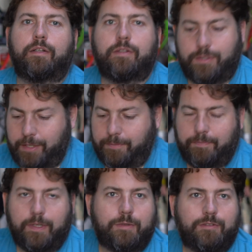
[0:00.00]
So
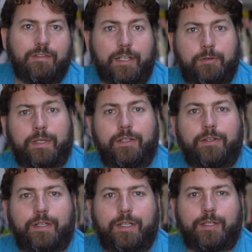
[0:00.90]
that was a really quick
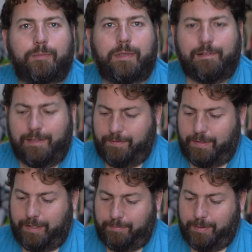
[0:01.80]
look at the Parrot
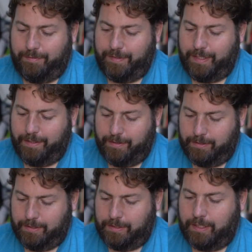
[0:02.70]
FPV,
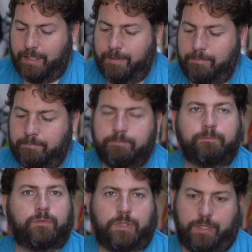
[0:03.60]
and
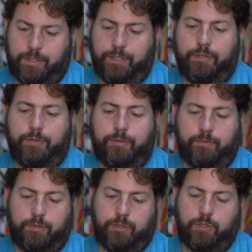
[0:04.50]
the new
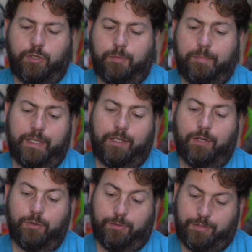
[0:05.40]
Cockpit
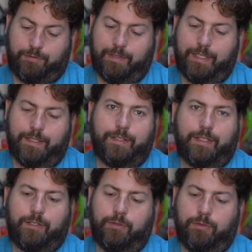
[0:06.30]
Goggles 3 as they're
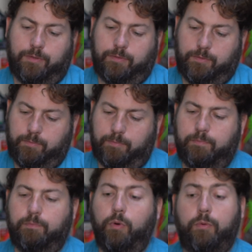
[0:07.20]
called.
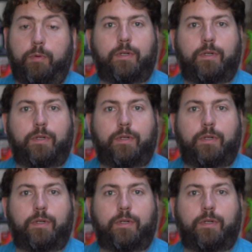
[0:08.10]
Oh.